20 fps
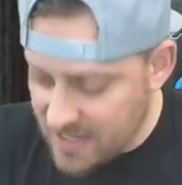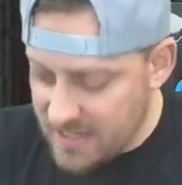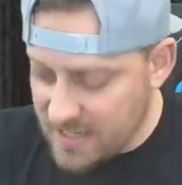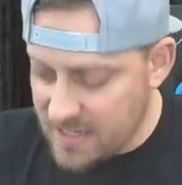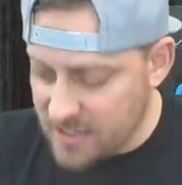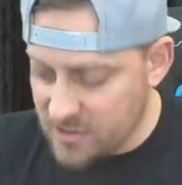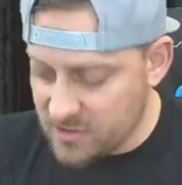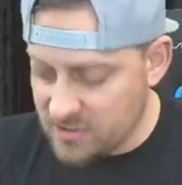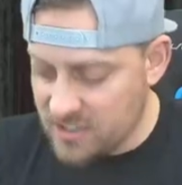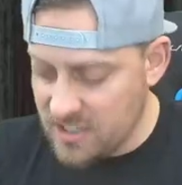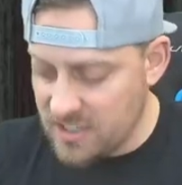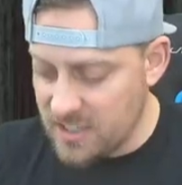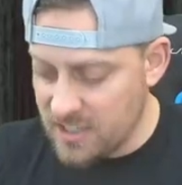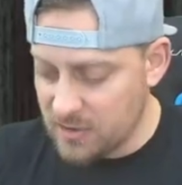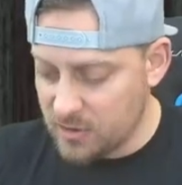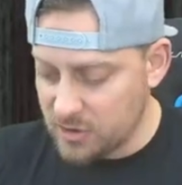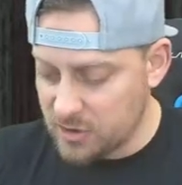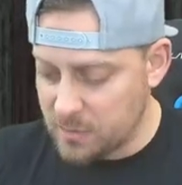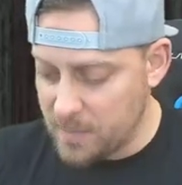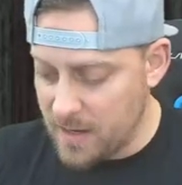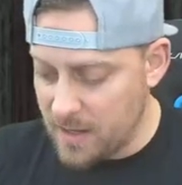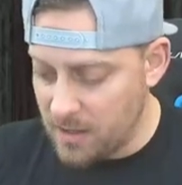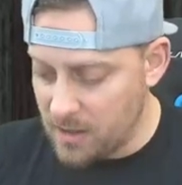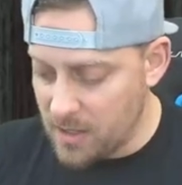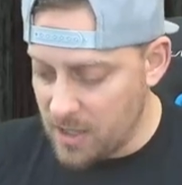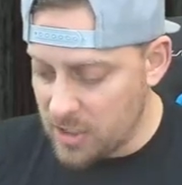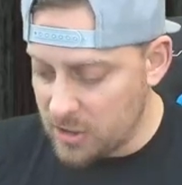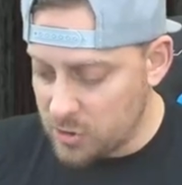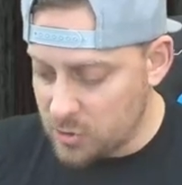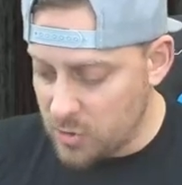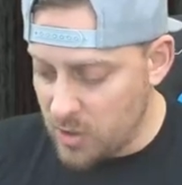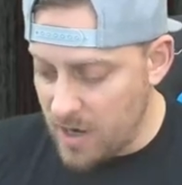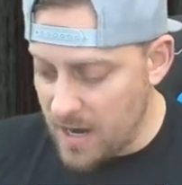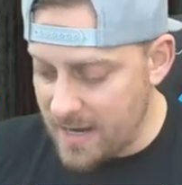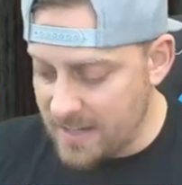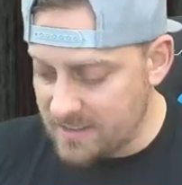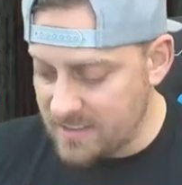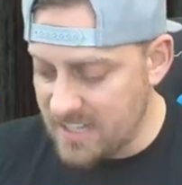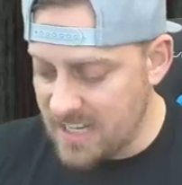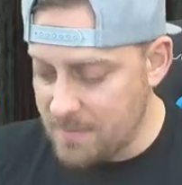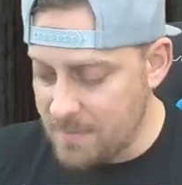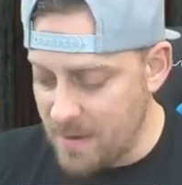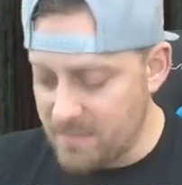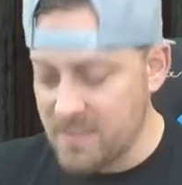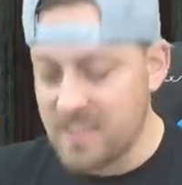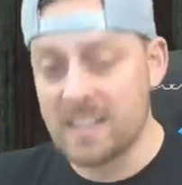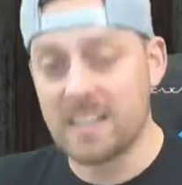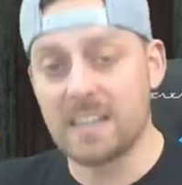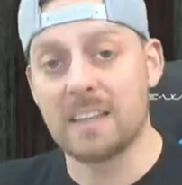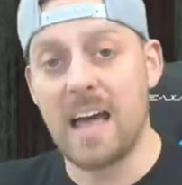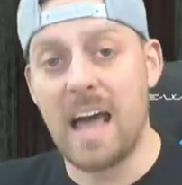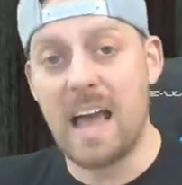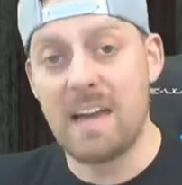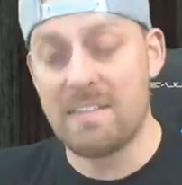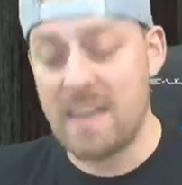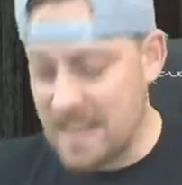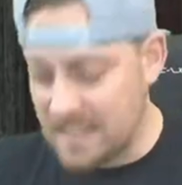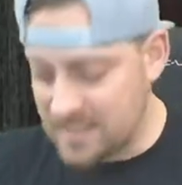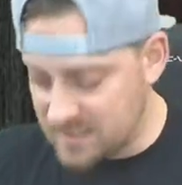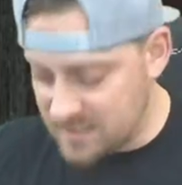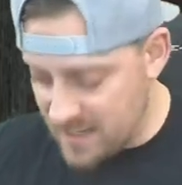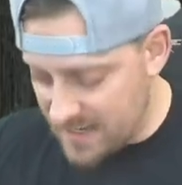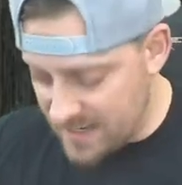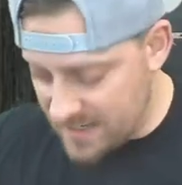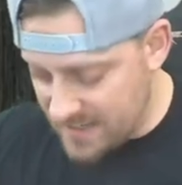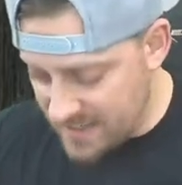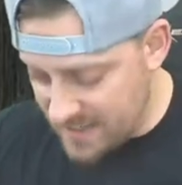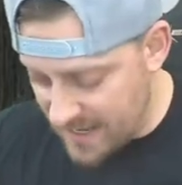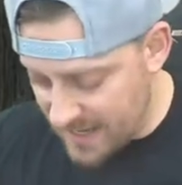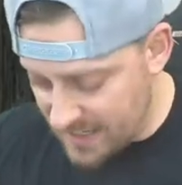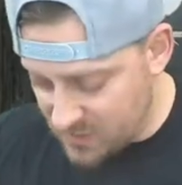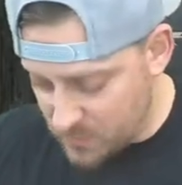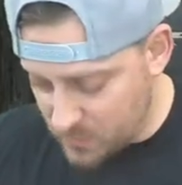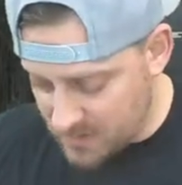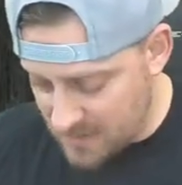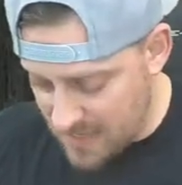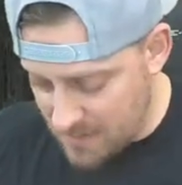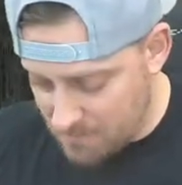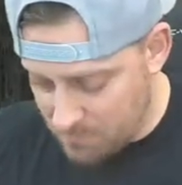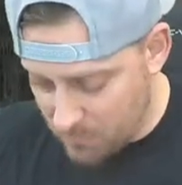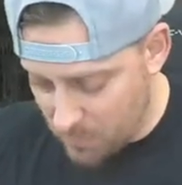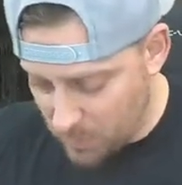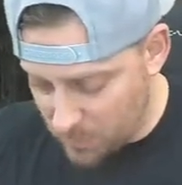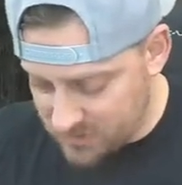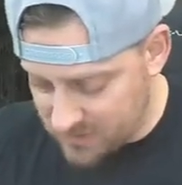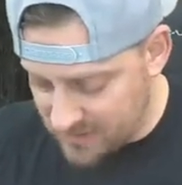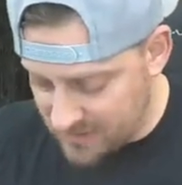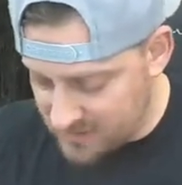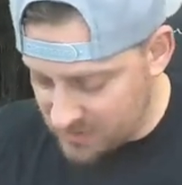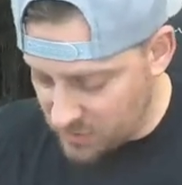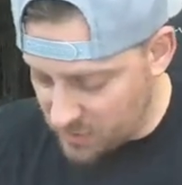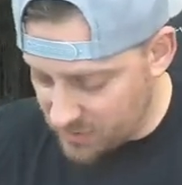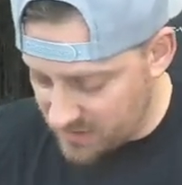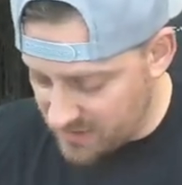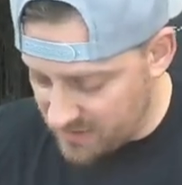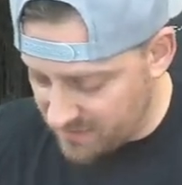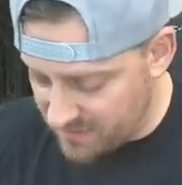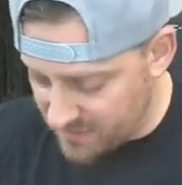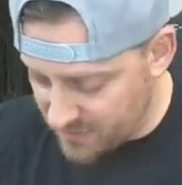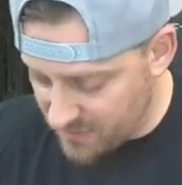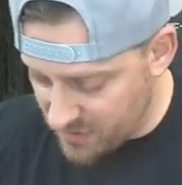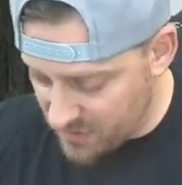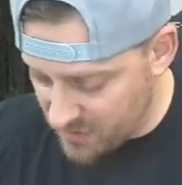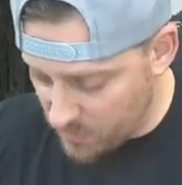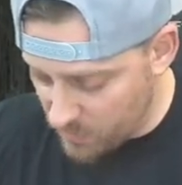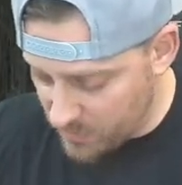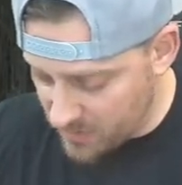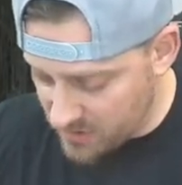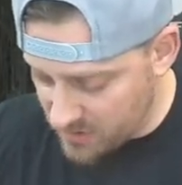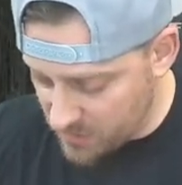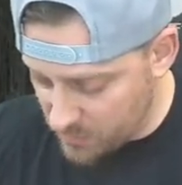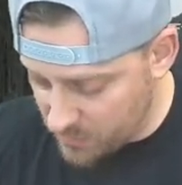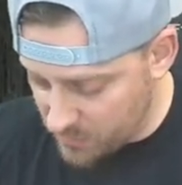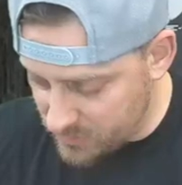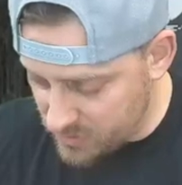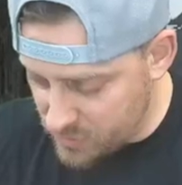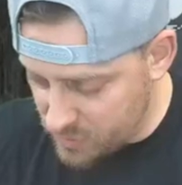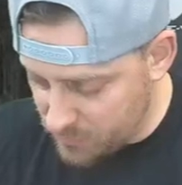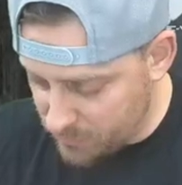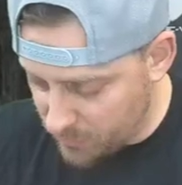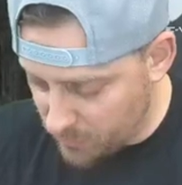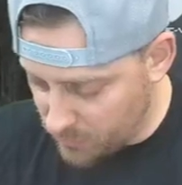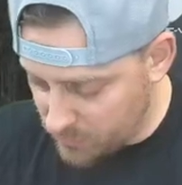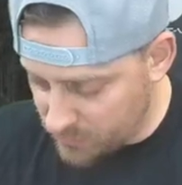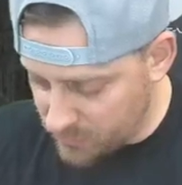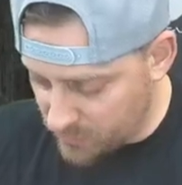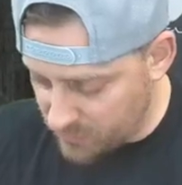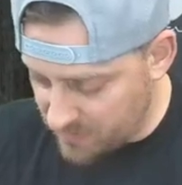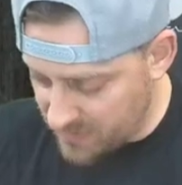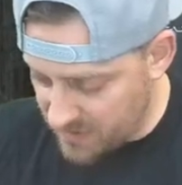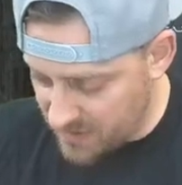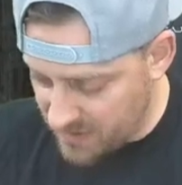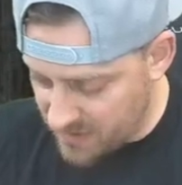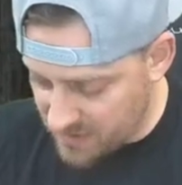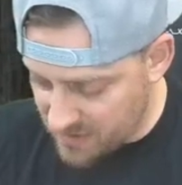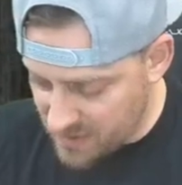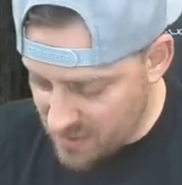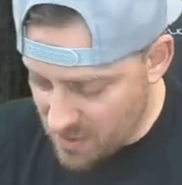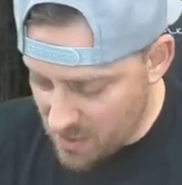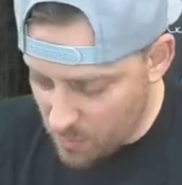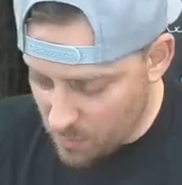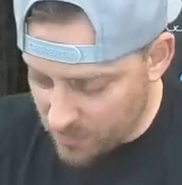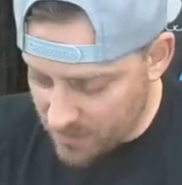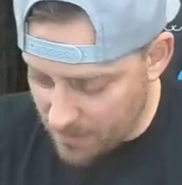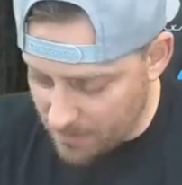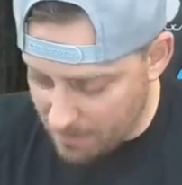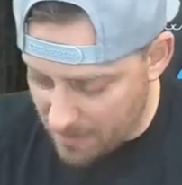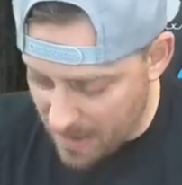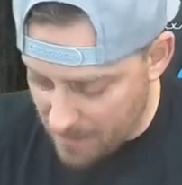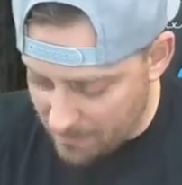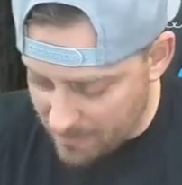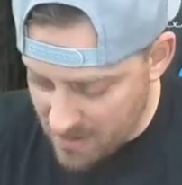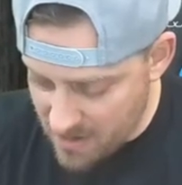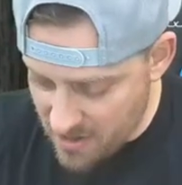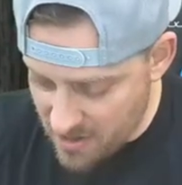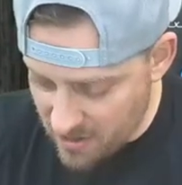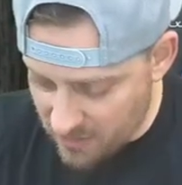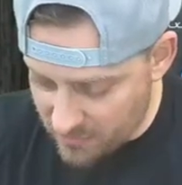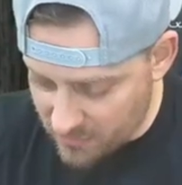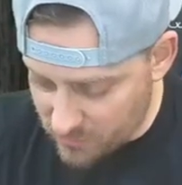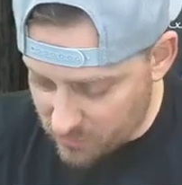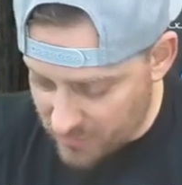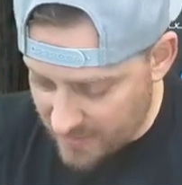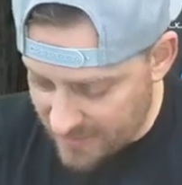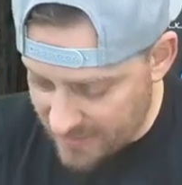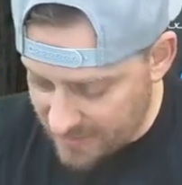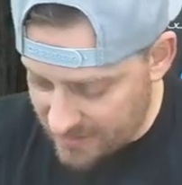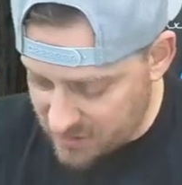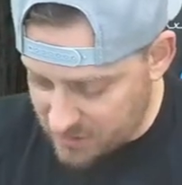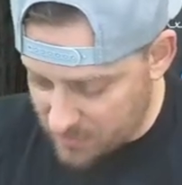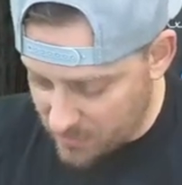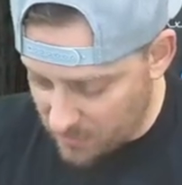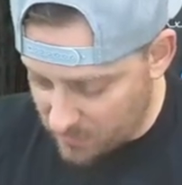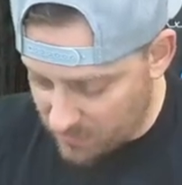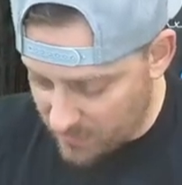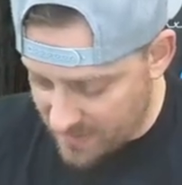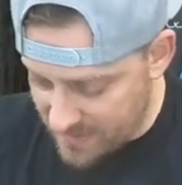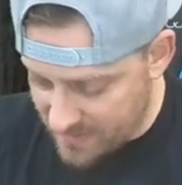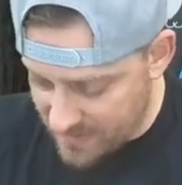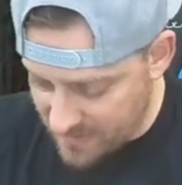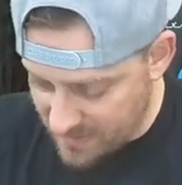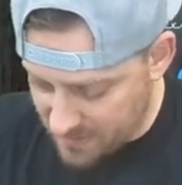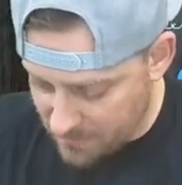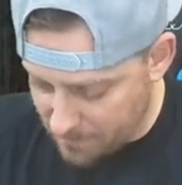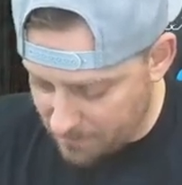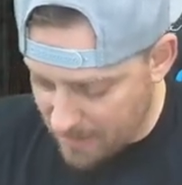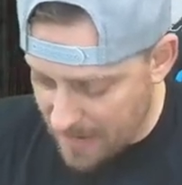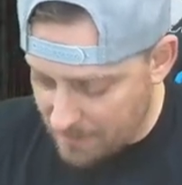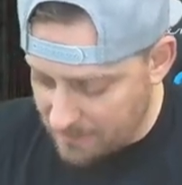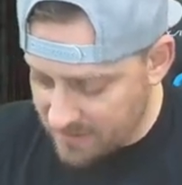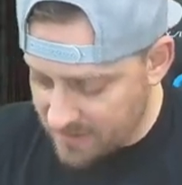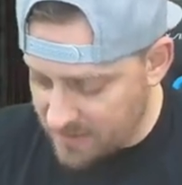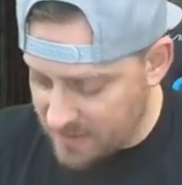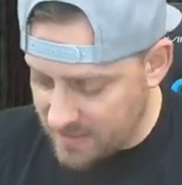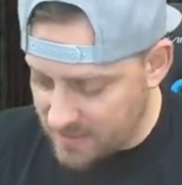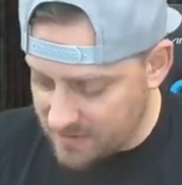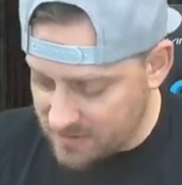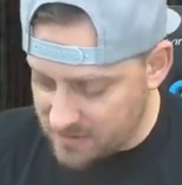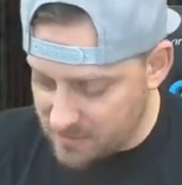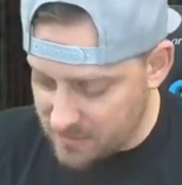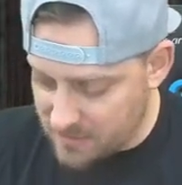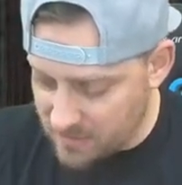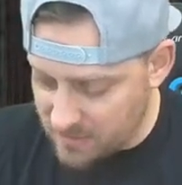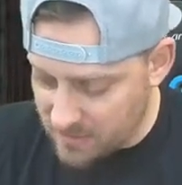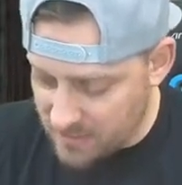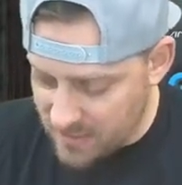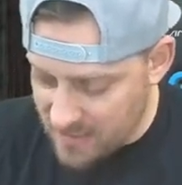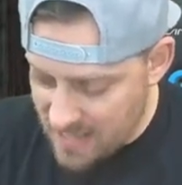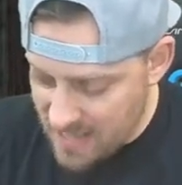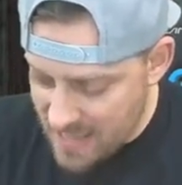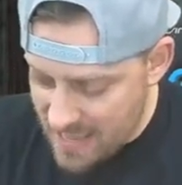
Here's the heal spell. Trying to keep everything alive as they engage with that multi-target inferno. We're going to go with the two bowlers over here. We're going to pop another rage spell right in here. Pop the king's ability.